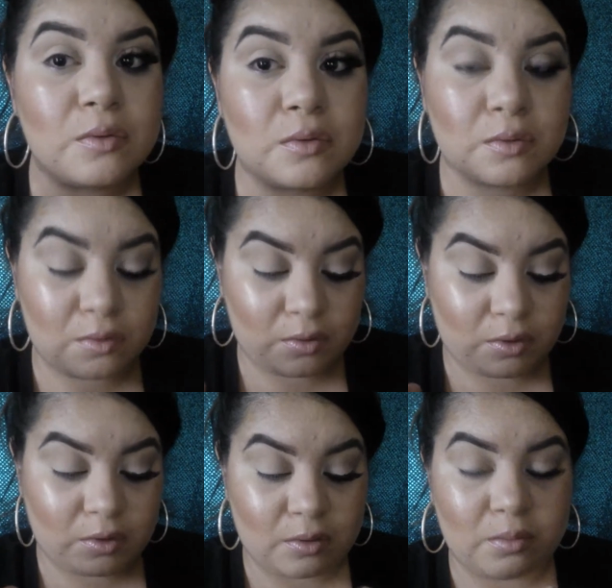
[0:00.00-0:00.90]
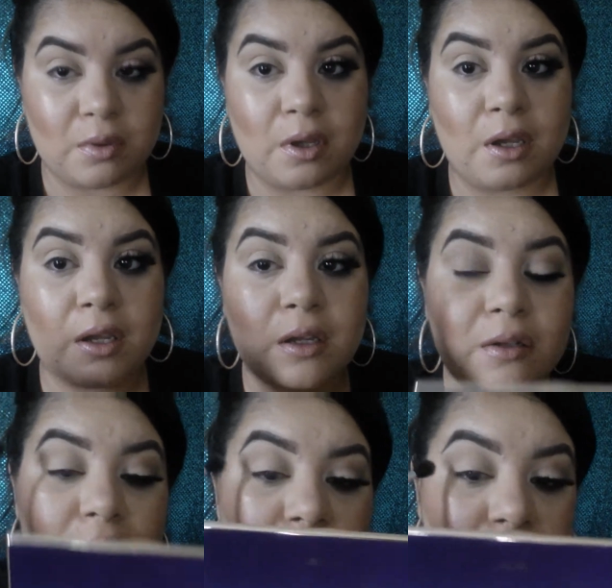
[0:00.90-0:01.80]
And just apply
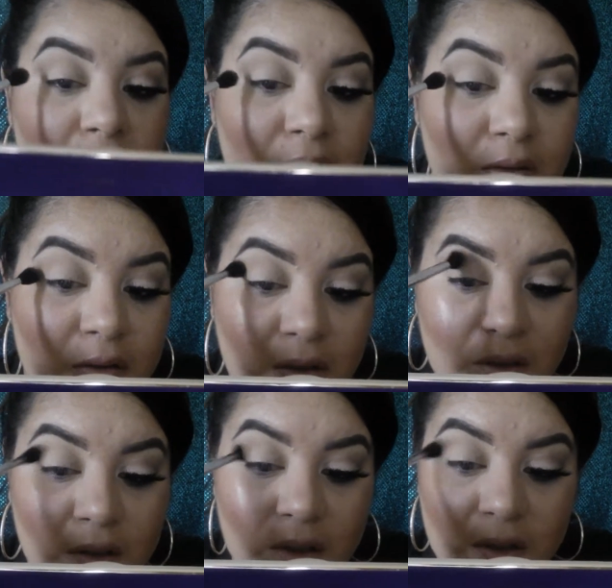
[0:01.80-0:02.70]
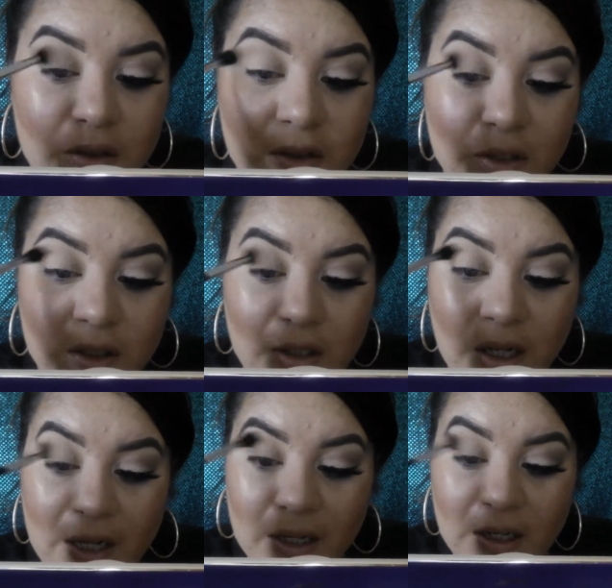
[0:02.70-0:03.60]
it to your
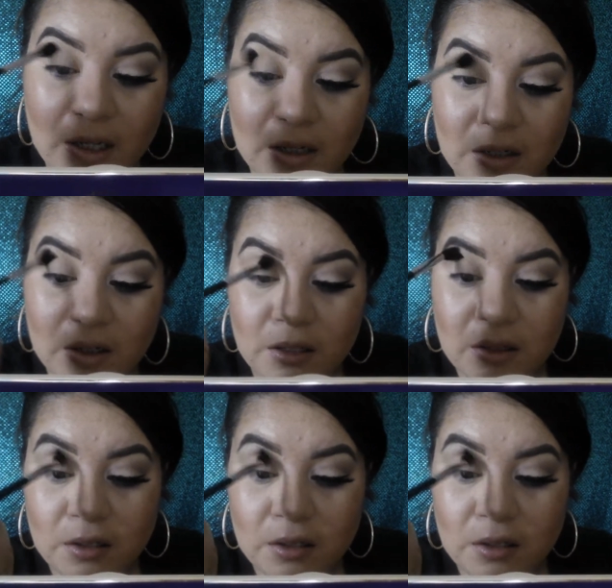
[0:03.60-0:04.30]
liking.